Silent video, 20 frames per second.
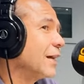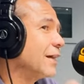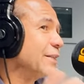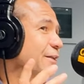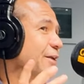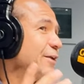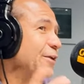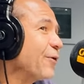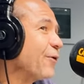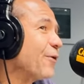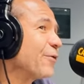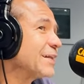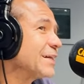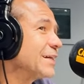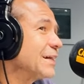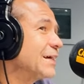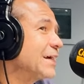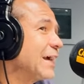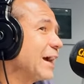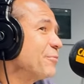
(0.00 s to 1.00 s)
in the
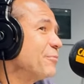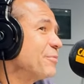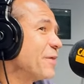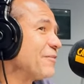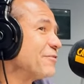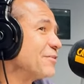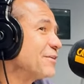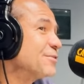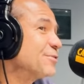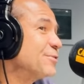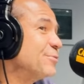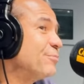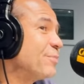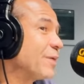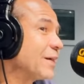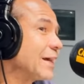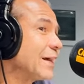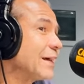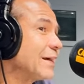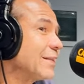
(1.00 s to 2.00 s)
Northern Cape having to
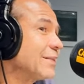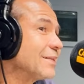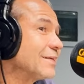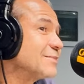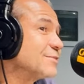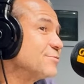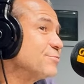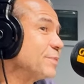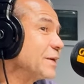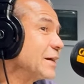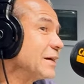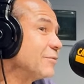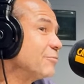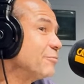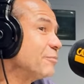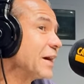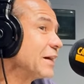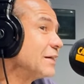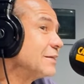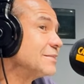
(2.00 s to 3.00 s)
play this big
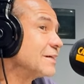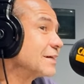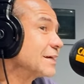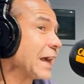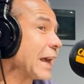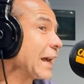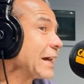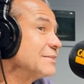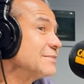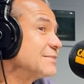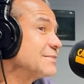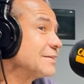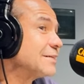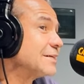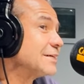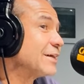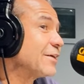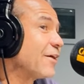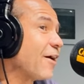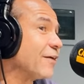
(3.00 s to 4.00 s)
major
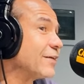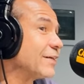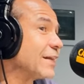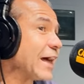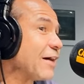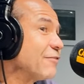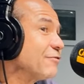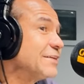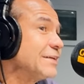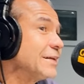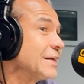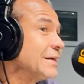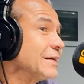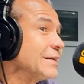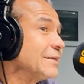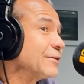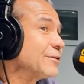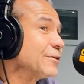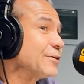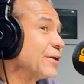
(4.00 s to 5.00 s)
gangster on Lavender
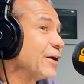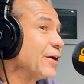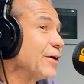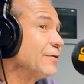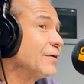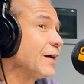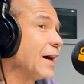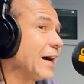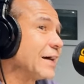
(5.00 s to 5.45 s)
Hill, you know,